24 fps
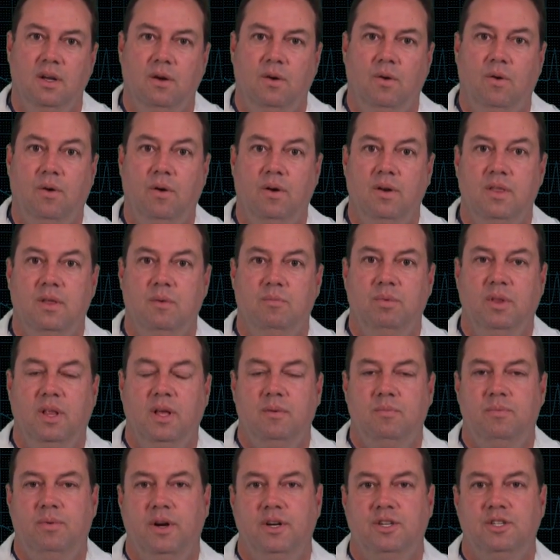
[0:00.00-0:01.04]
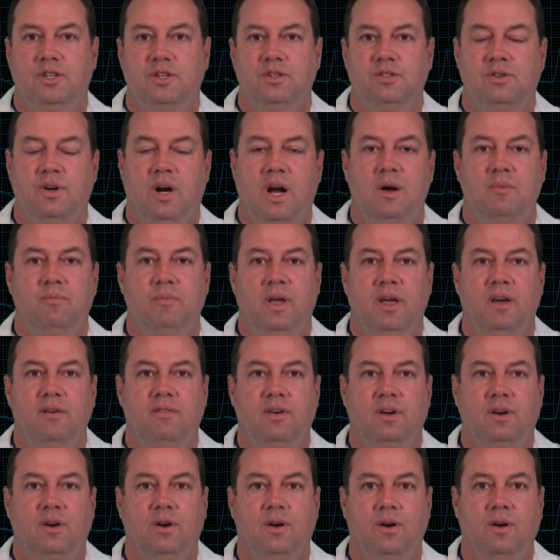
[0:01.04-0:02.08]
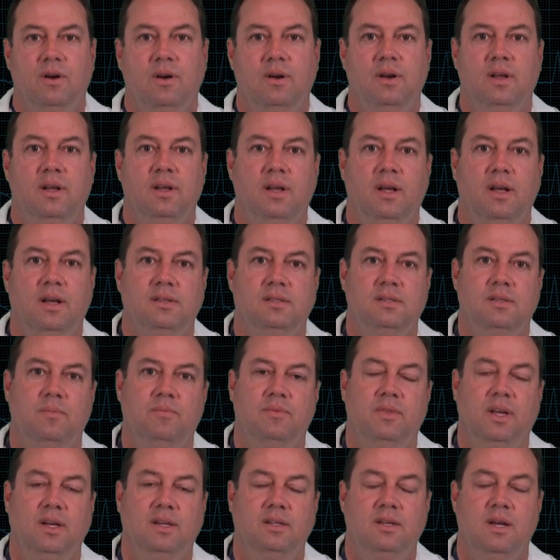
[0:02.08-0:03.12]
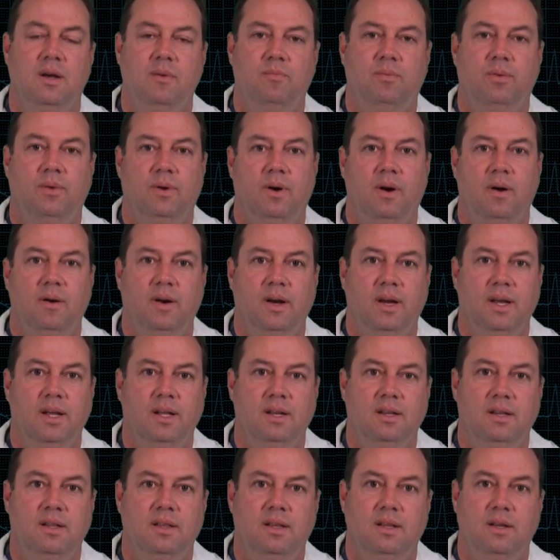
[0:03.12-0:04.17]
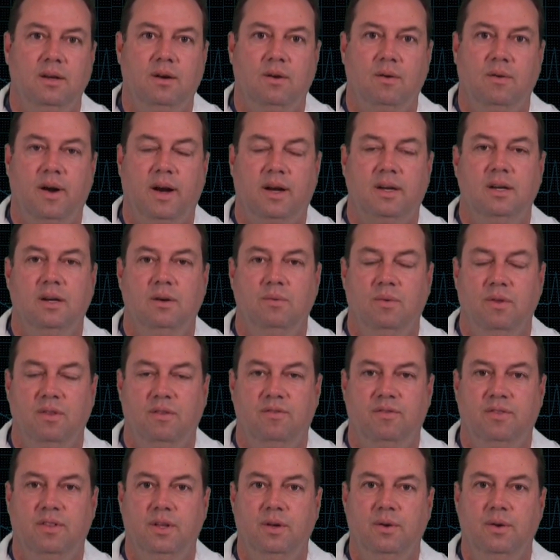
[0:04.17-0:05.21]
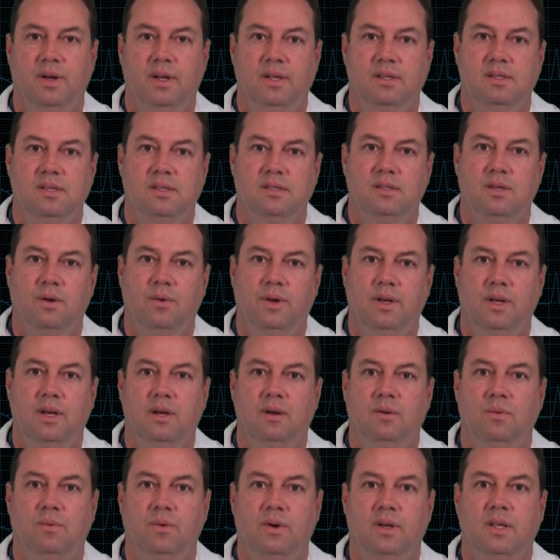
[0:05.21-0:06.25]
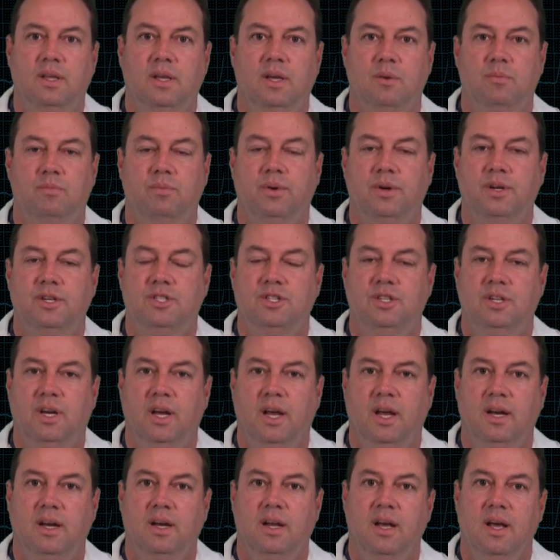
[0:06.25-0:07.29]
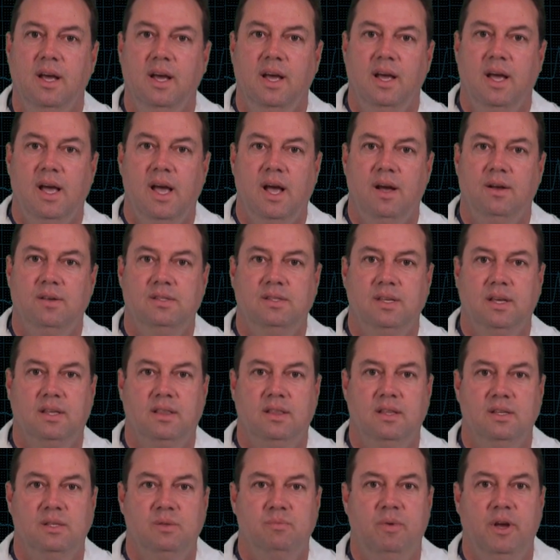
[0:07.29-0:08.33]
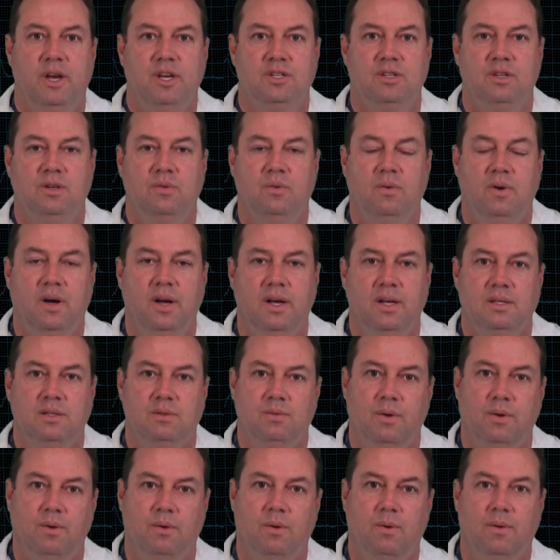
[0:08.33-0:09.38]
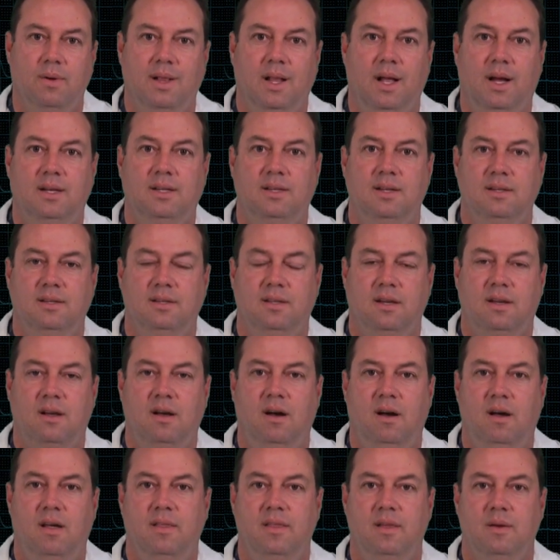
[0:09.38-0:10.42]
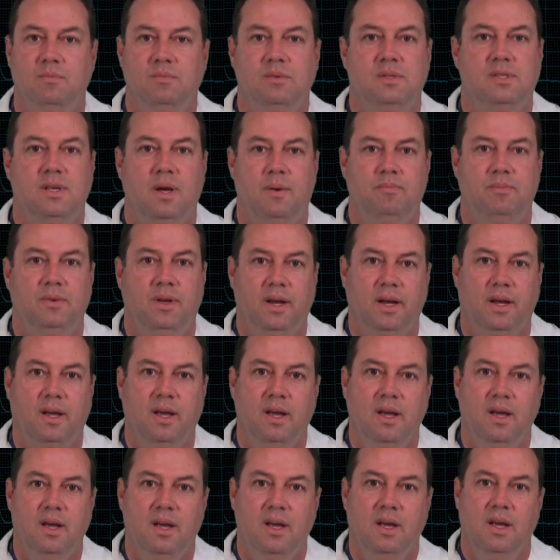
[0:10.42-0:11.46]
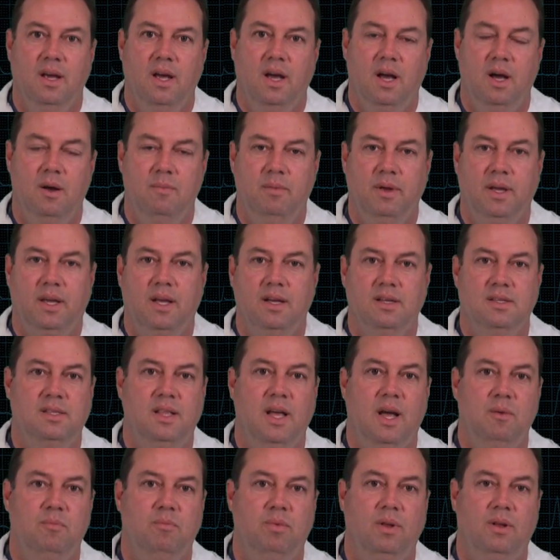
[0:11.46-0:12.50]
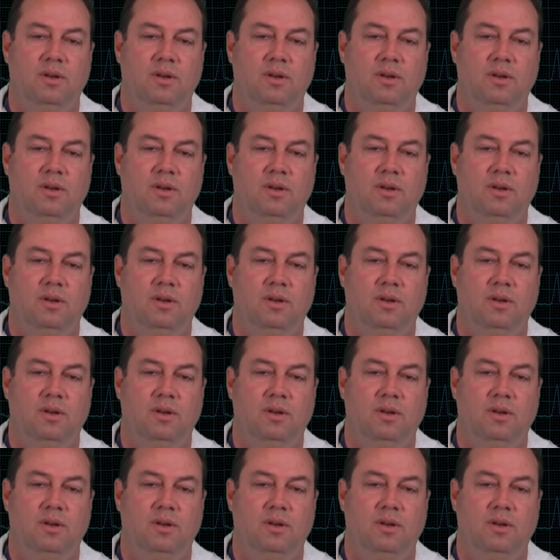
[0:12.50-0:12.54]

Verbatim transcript: Or the blood pressure drop may have occurred as something temporary and corrected with fluids, and so we didn't really appreciate how sick this patient was. We were reluctant to call them septic uh, because that